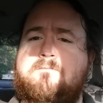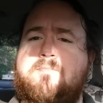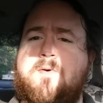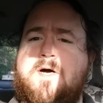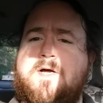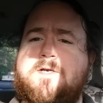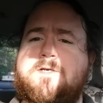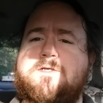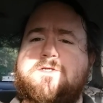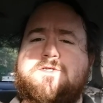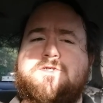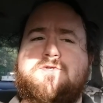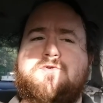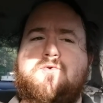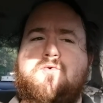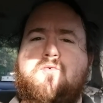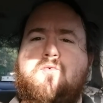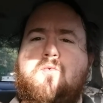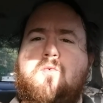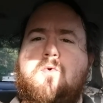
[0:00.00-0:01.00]
but
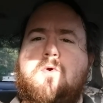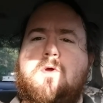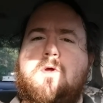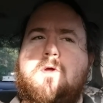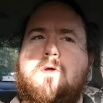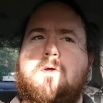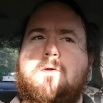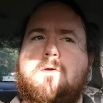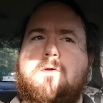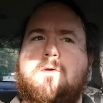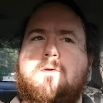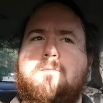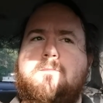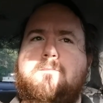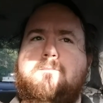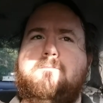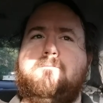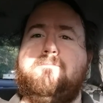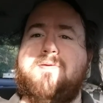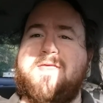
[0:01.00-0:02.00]
to
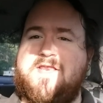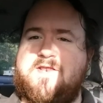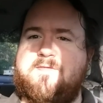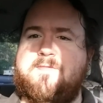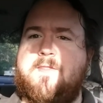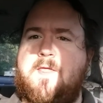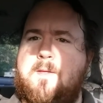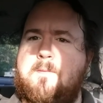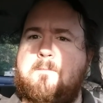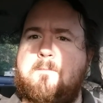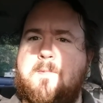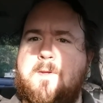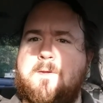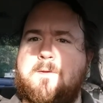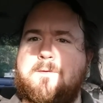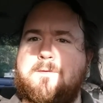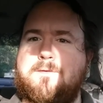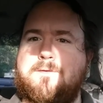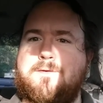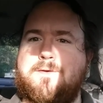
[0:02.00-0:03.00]
beat them,
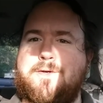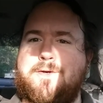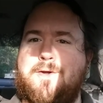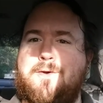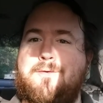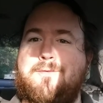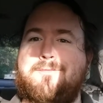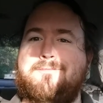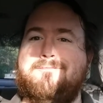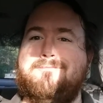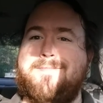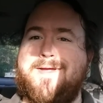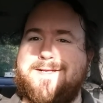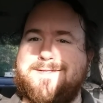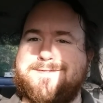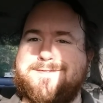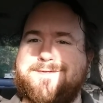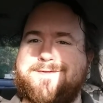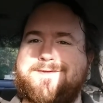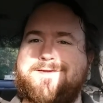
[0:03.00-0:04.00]
you know,
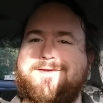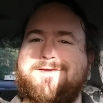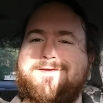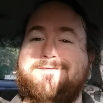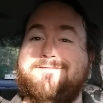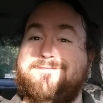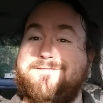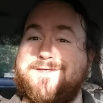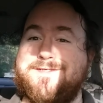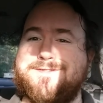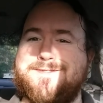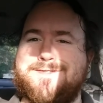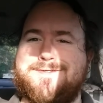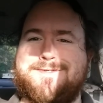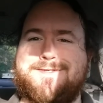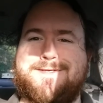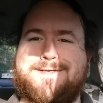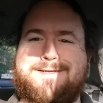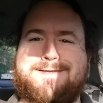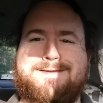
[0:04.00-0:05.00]
mentally,
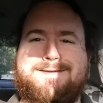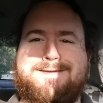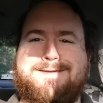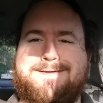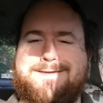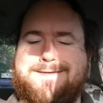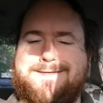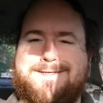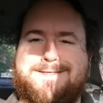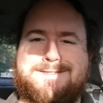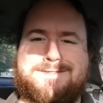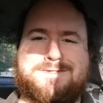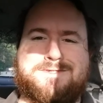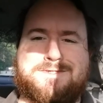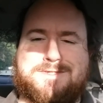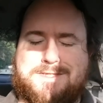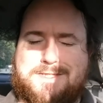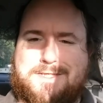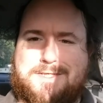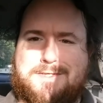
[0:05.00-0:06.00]
physically.
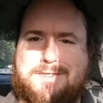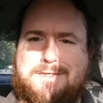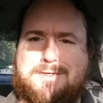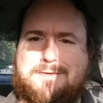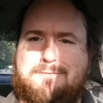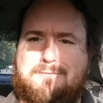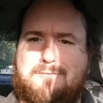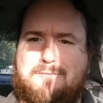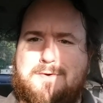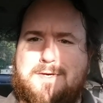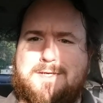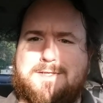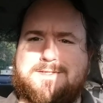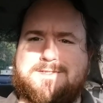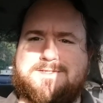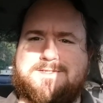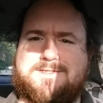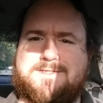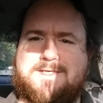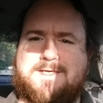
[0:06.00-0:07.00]
She
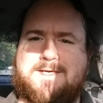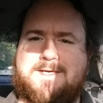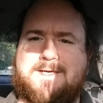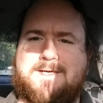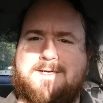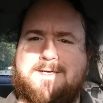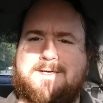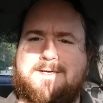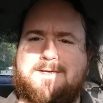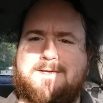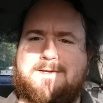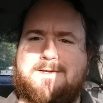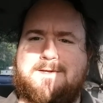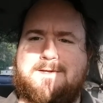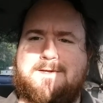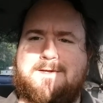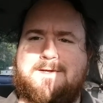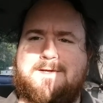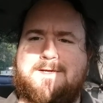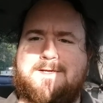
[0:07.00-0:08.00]
was
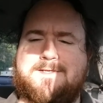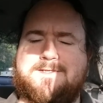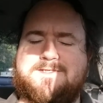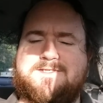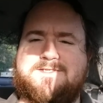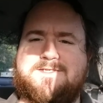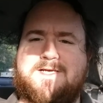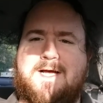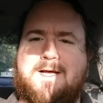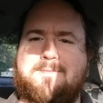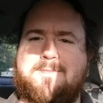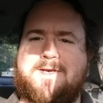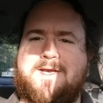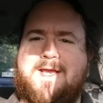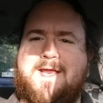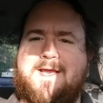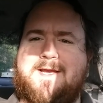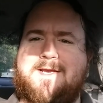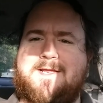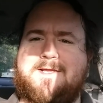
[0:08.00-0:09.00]
a
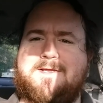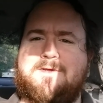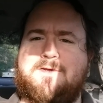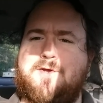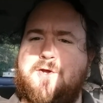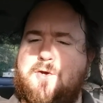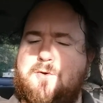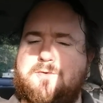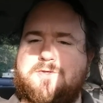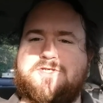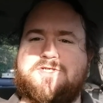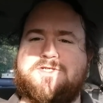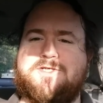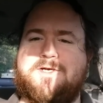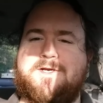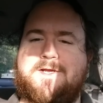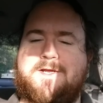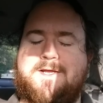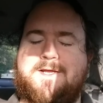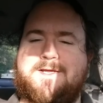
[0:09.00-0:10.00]
dominating coach,
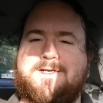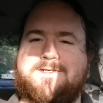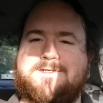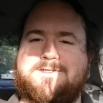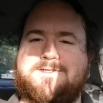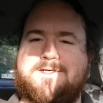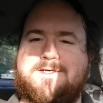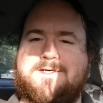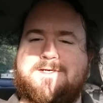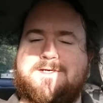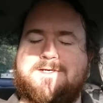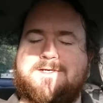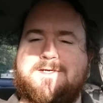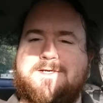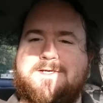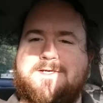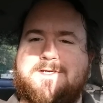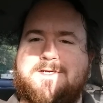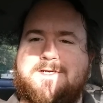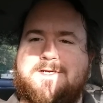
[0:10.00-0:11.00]
and
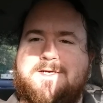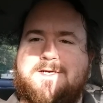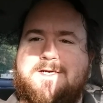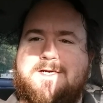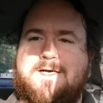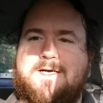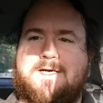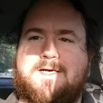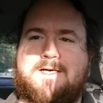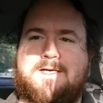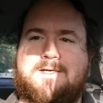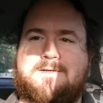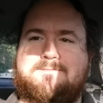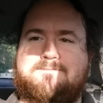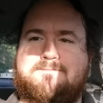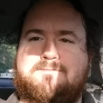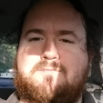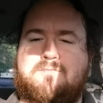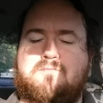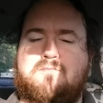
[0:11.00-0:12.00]

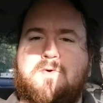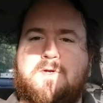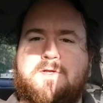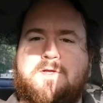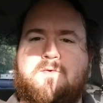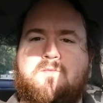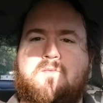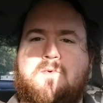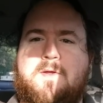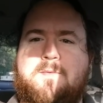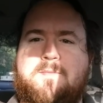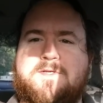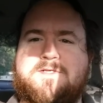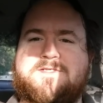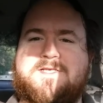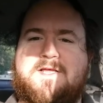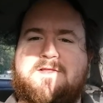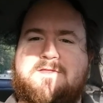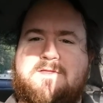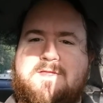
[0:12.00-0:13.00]
really
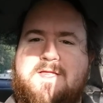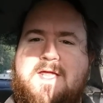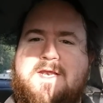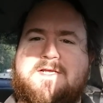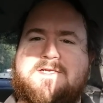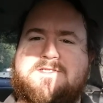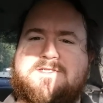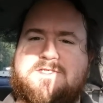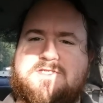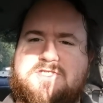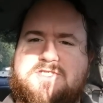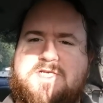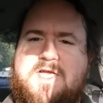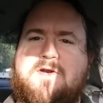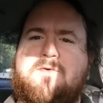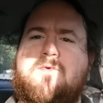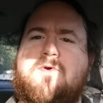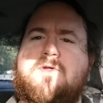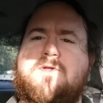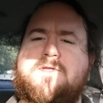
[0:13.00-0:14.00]
women's athletics in
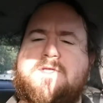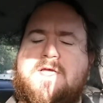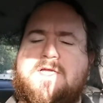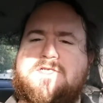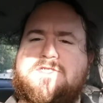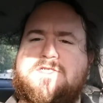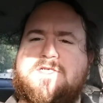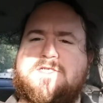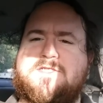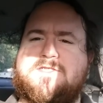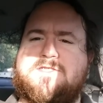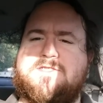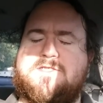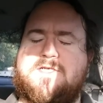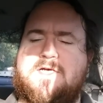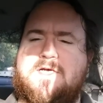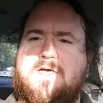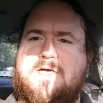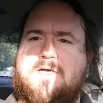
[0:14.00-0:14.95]
general, not just